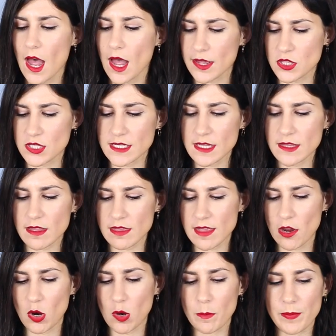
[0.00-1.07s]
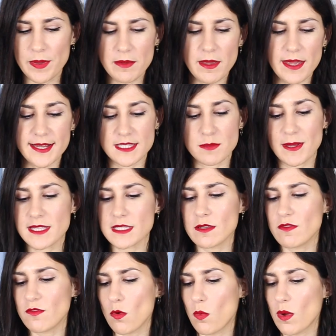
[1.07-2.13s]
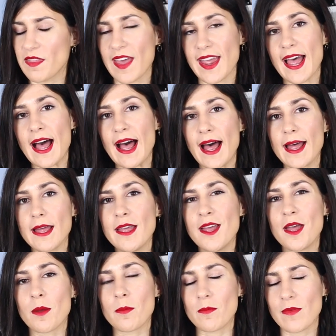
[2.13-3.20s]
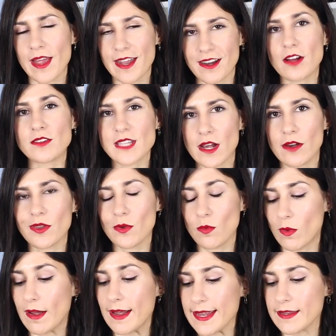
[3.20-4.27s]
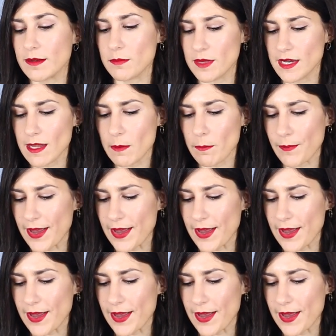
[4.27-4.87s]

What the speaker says: I just think that they're a bit expensive for what they are, and I'll tell you why in a minute.